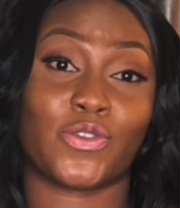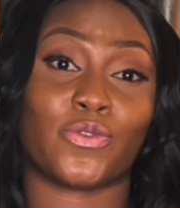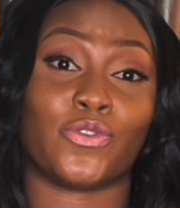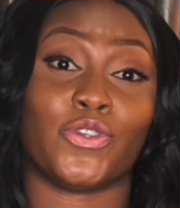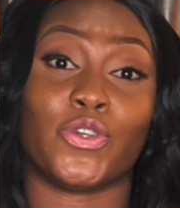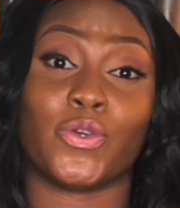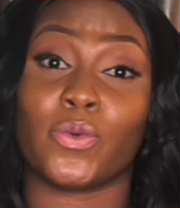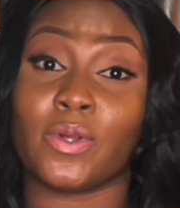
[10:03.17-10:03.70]
to
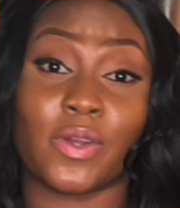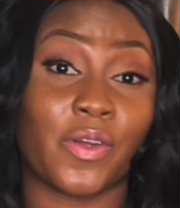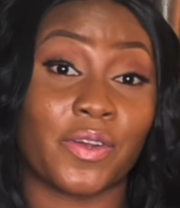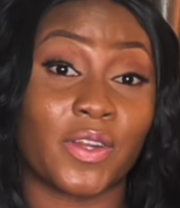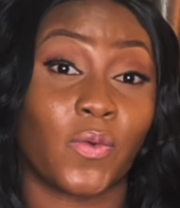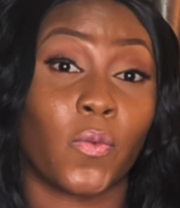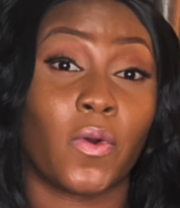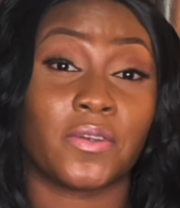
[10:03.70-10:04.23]
you
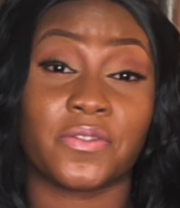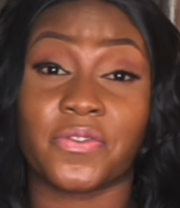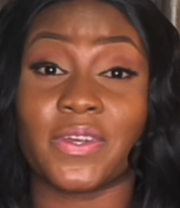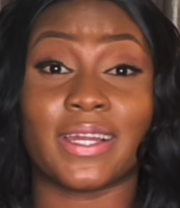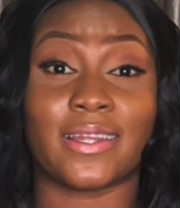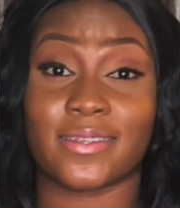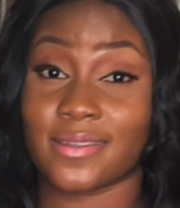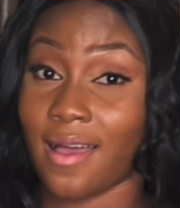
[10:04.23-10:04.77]
learning what
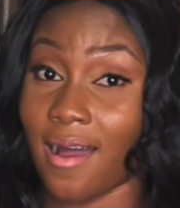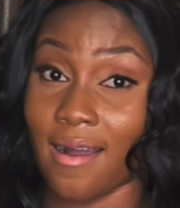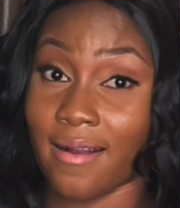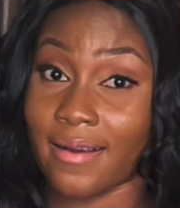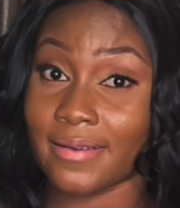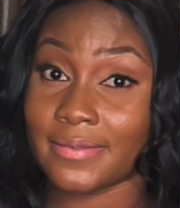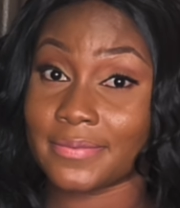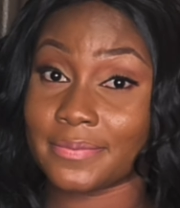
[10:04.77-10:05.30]
feelings
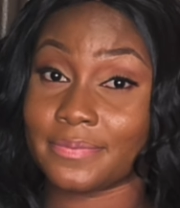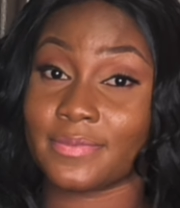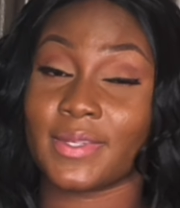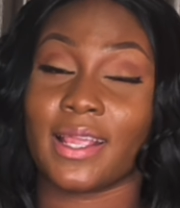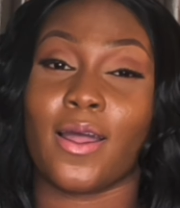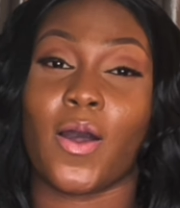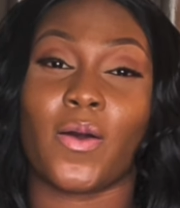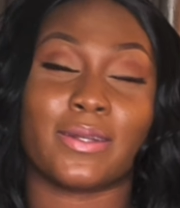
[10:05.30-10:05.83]
are,
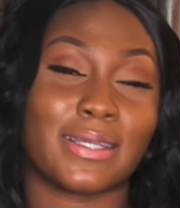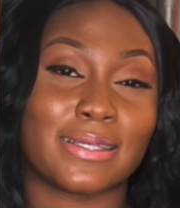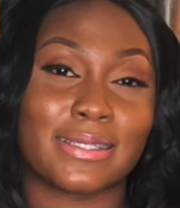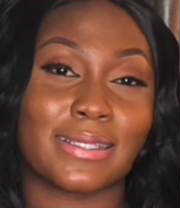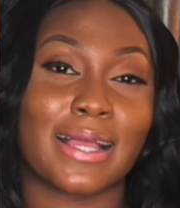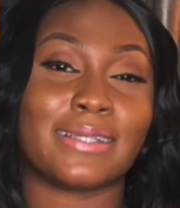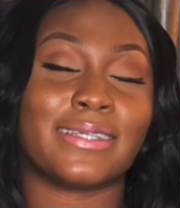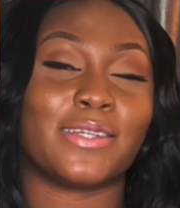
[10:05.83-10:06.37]

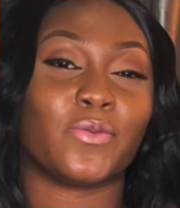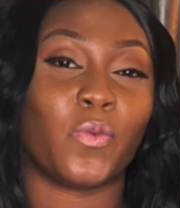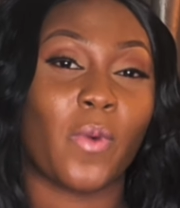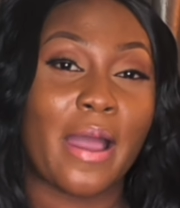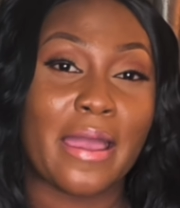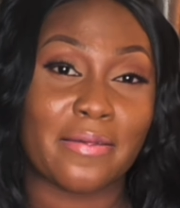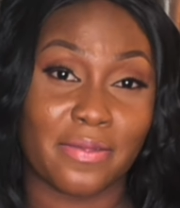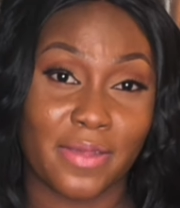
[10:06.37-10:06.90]
understanding
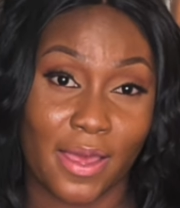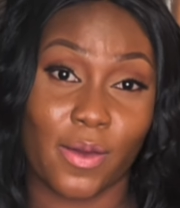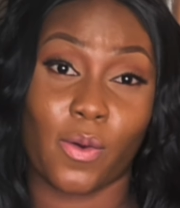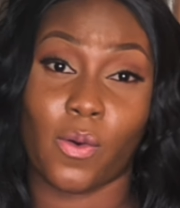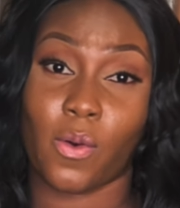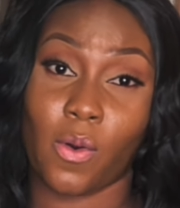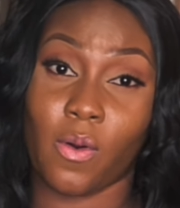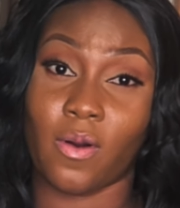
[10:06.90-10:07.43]
why they
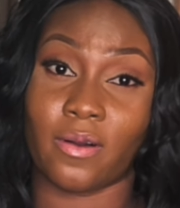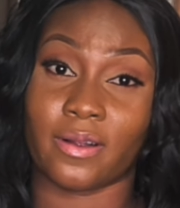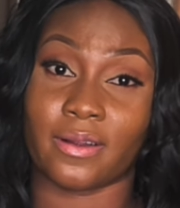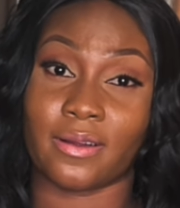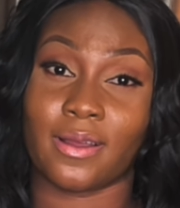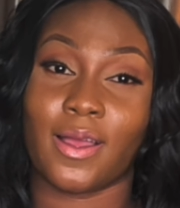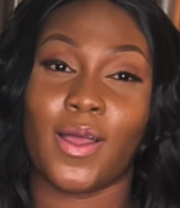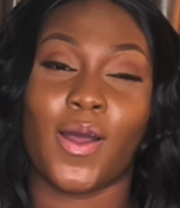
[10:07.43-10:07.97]

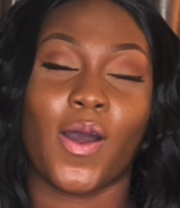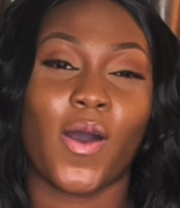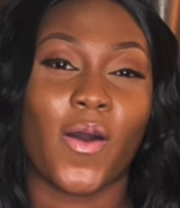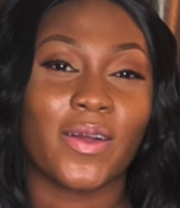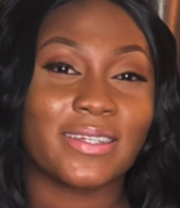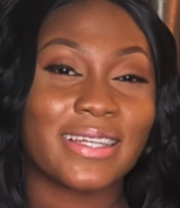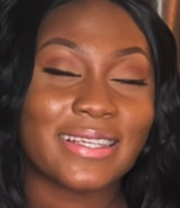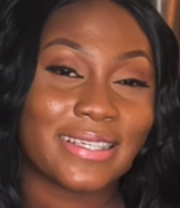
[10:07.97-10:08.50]
occur,
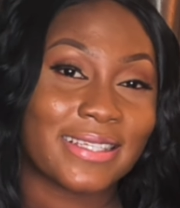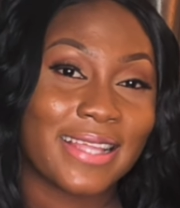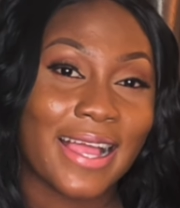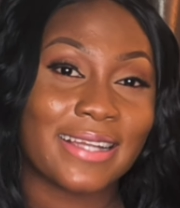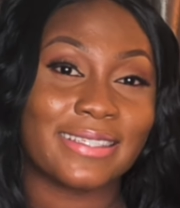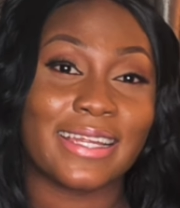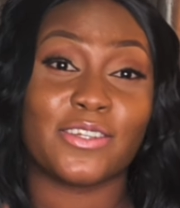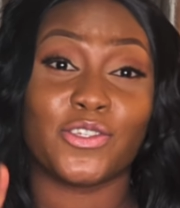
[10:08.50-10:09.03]

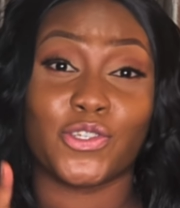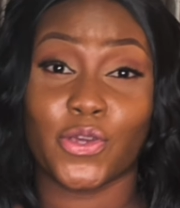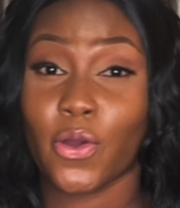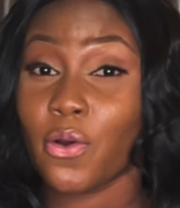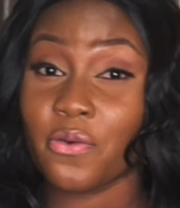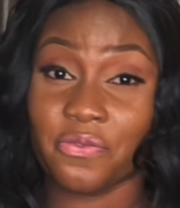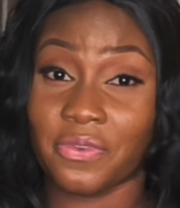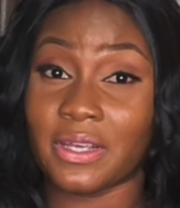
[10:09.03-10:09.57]
understanding
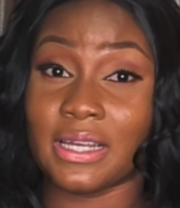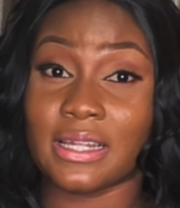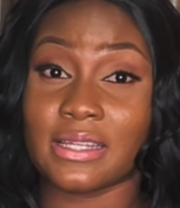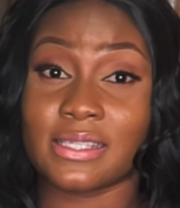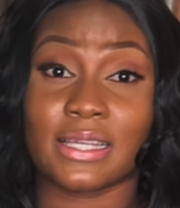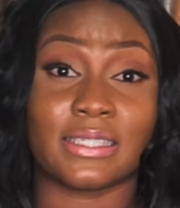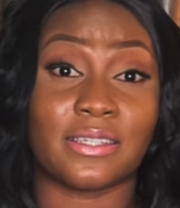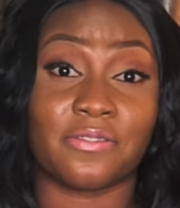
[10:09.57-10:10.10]
your
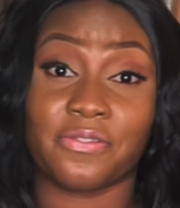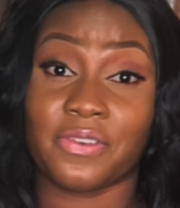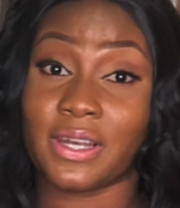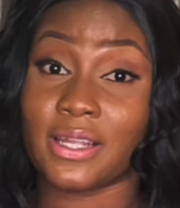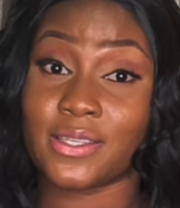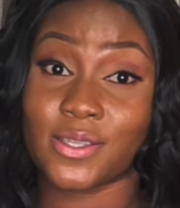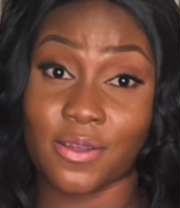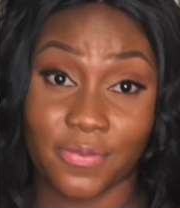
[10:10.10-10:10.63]
feelings and the
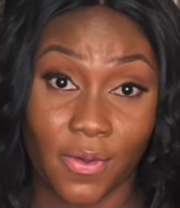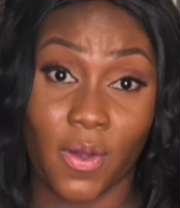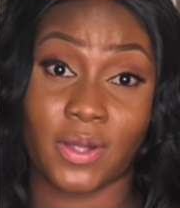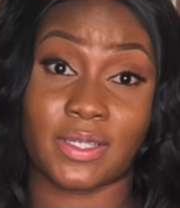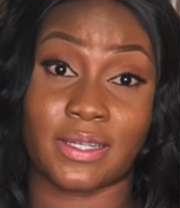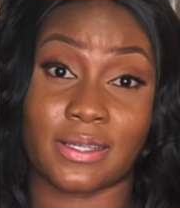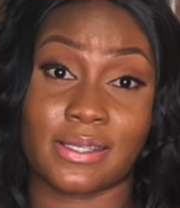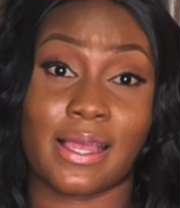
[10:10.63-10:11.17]
feelings of
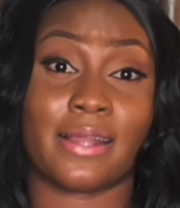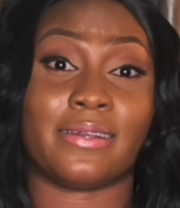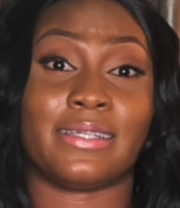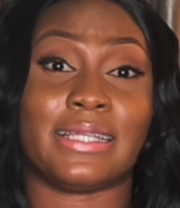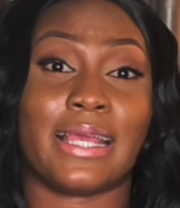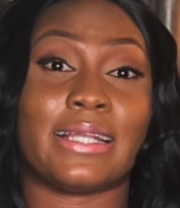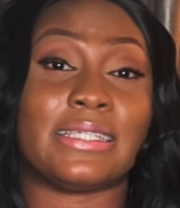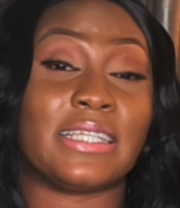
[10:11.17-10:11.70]
others and
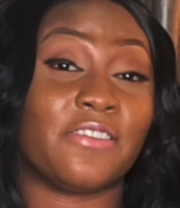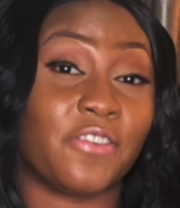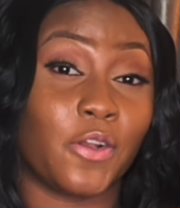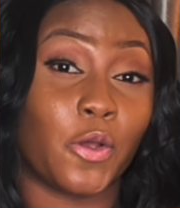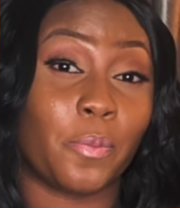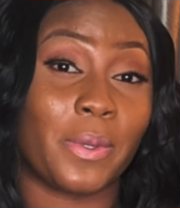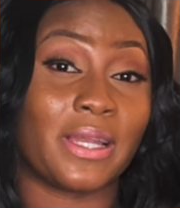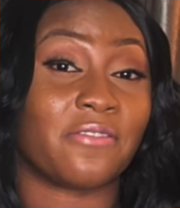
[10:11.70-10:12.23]
then
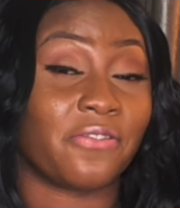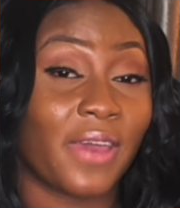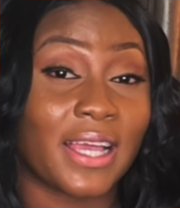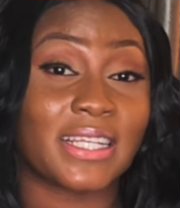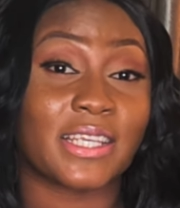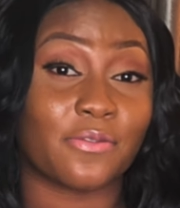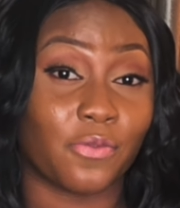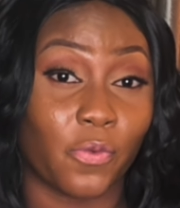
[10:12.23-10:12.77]
developing
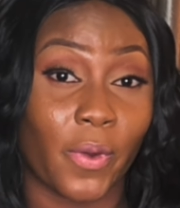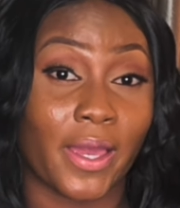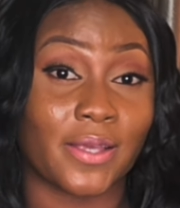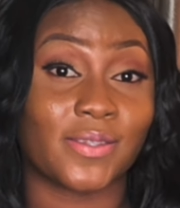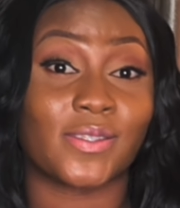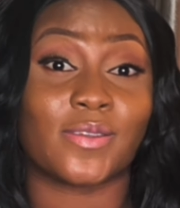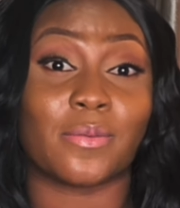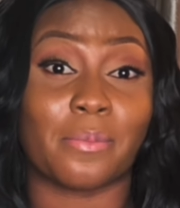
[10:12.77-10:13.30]
effective
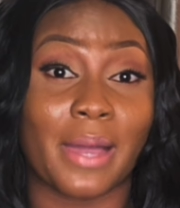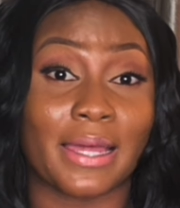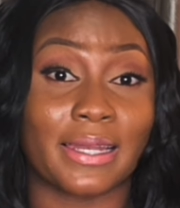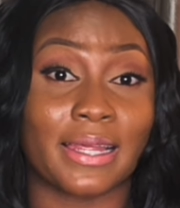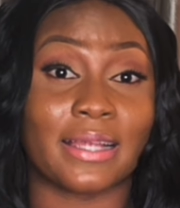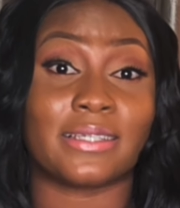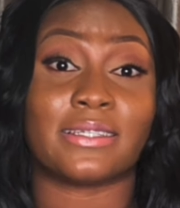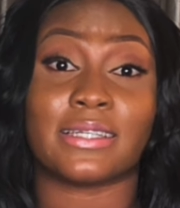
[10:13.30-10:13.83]
ways to
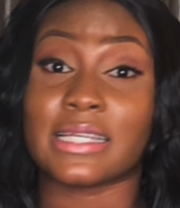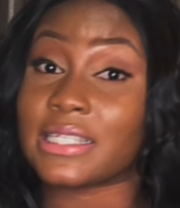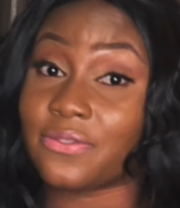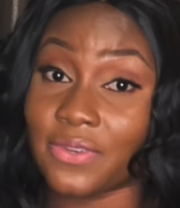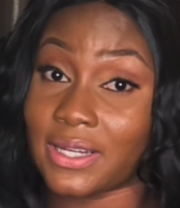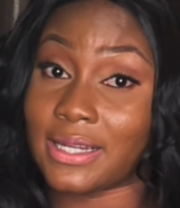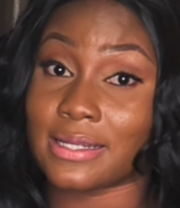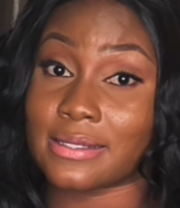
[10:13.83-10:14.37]
manage these
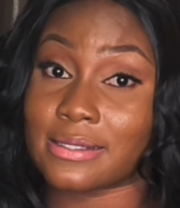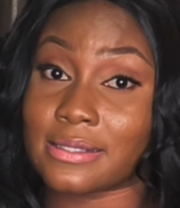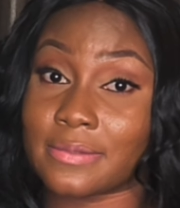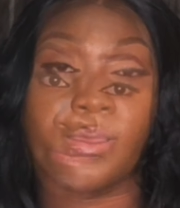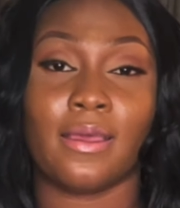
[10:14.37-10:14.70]
feelings.